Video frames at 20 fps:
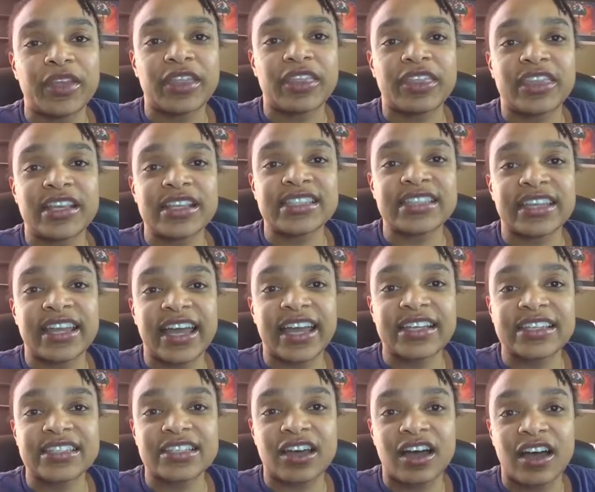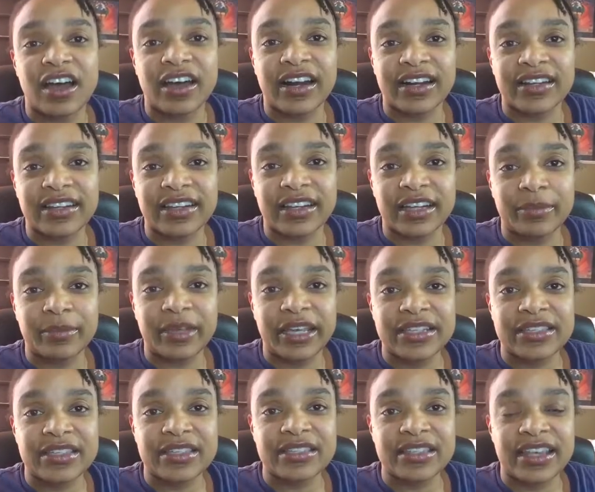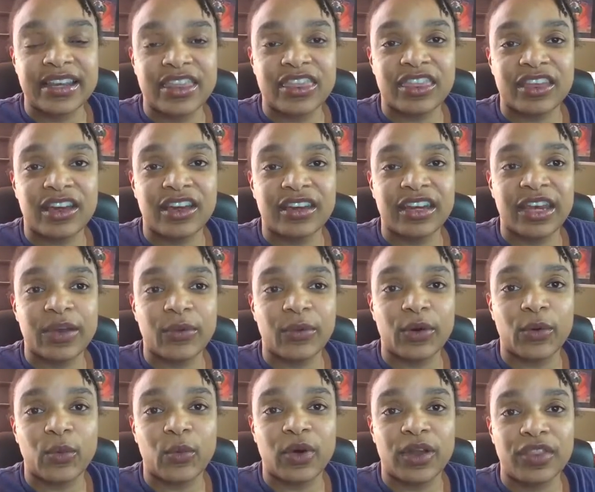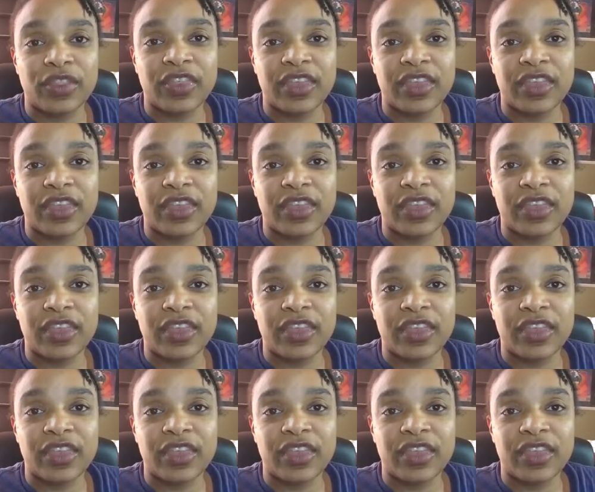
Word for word: things that I saw on a daily basis and thought they were one